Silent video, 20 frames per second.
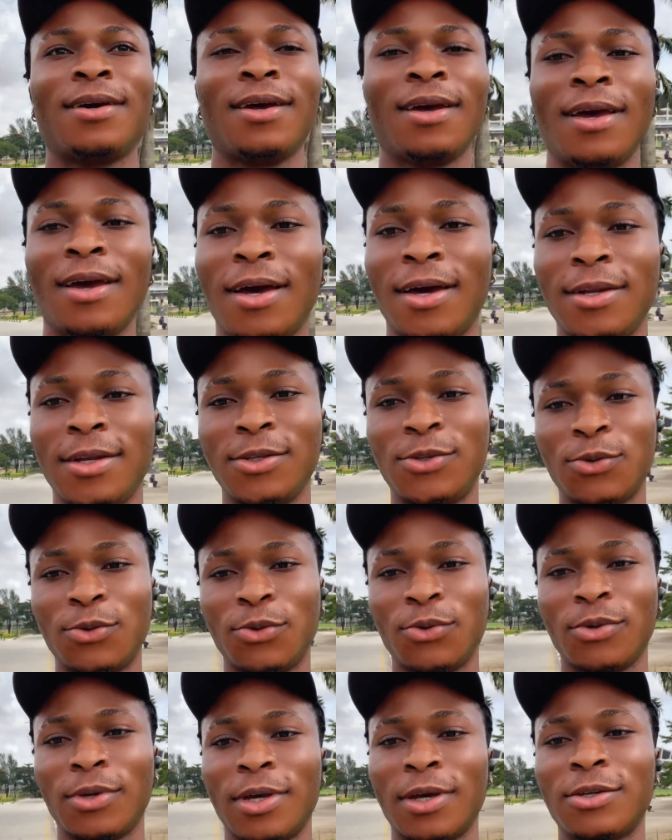I need to go
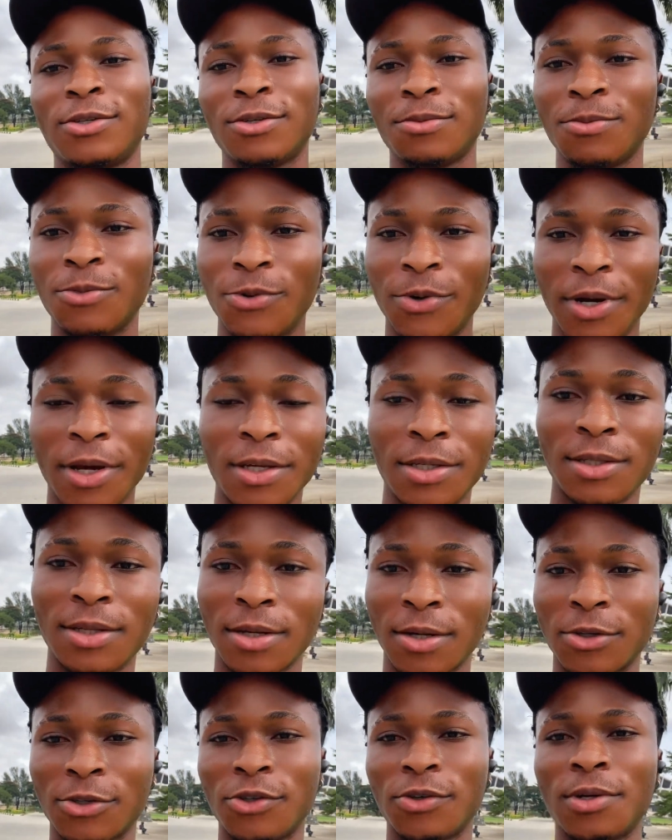get some rest
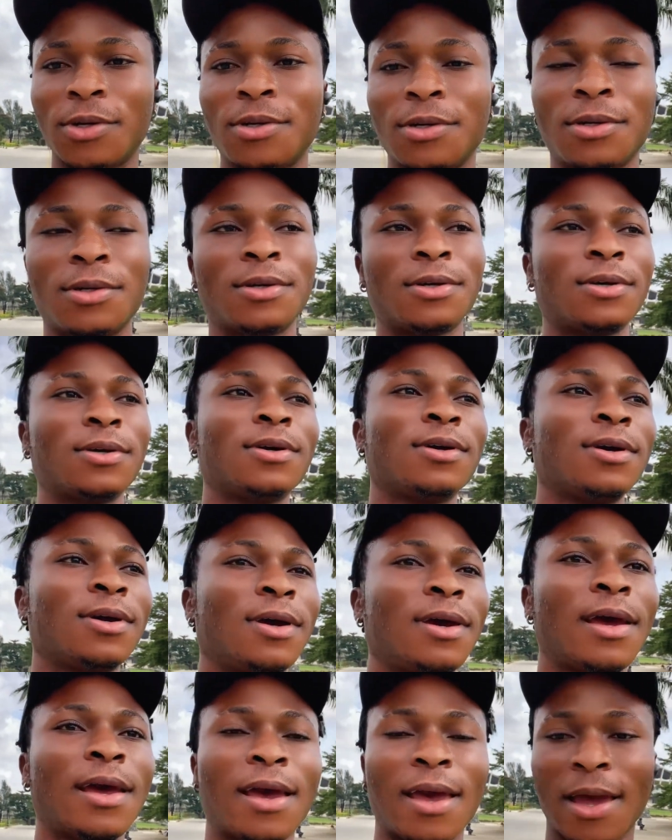actually,
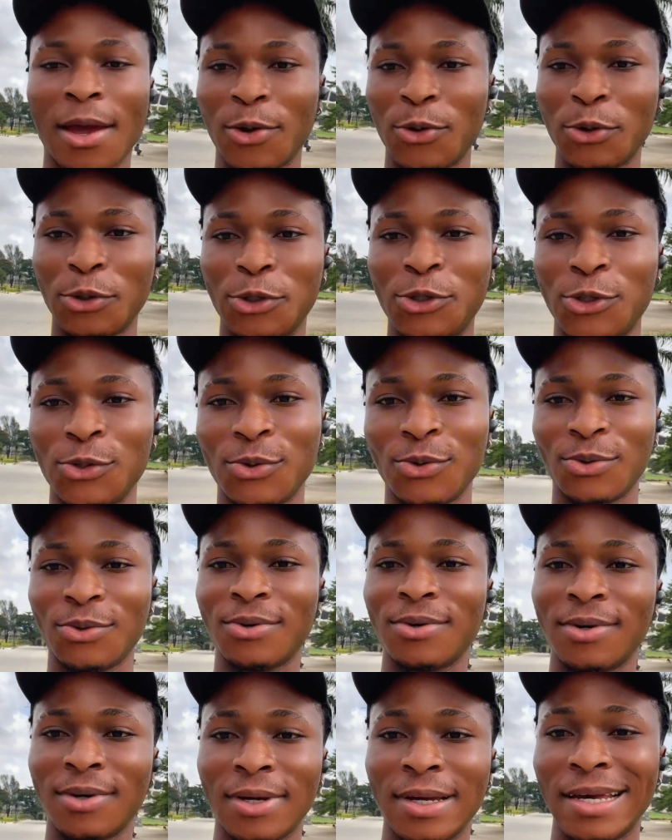and also
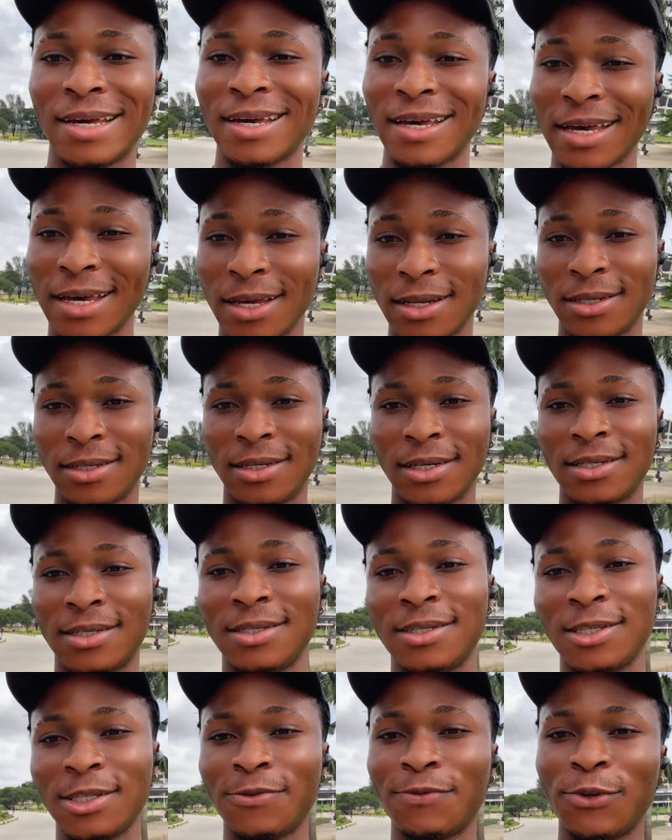edit
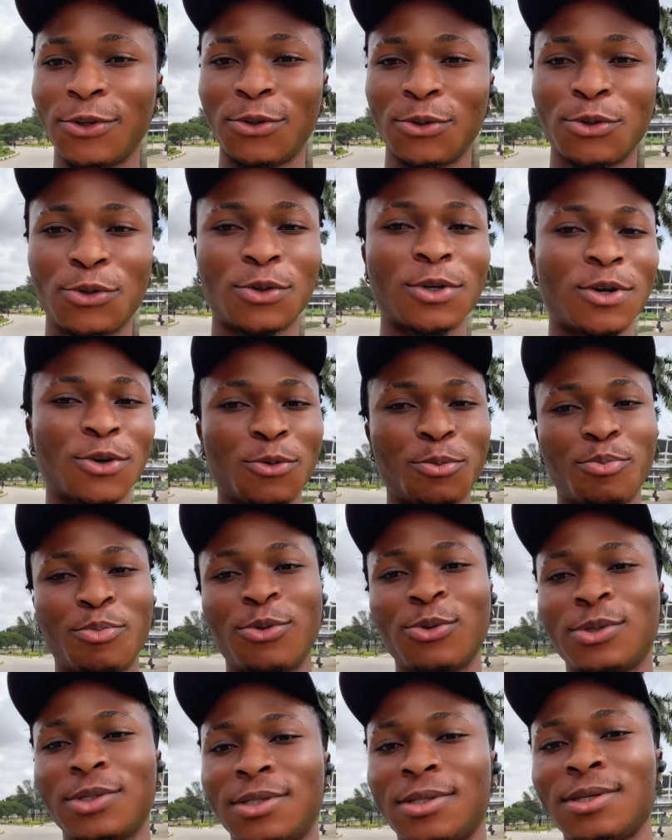this video so I could
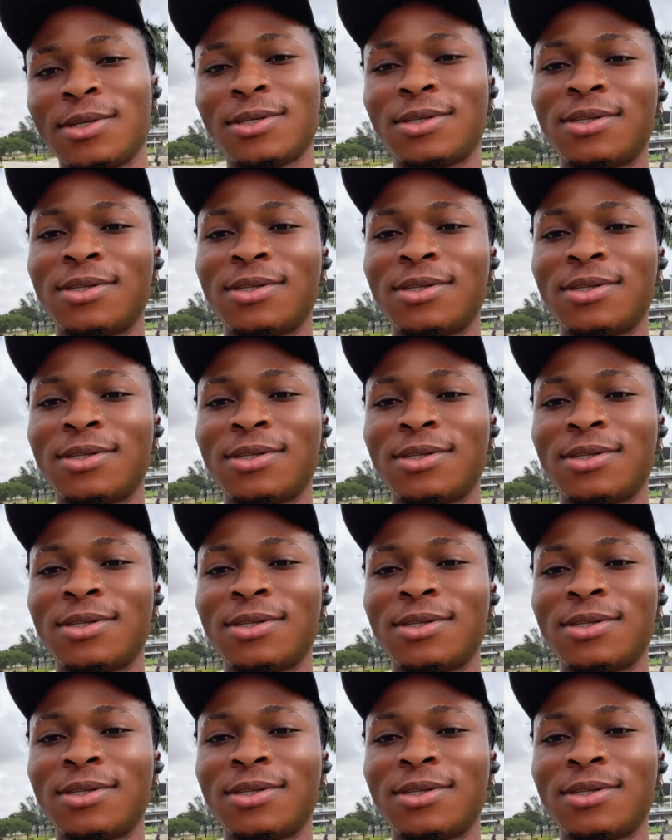post it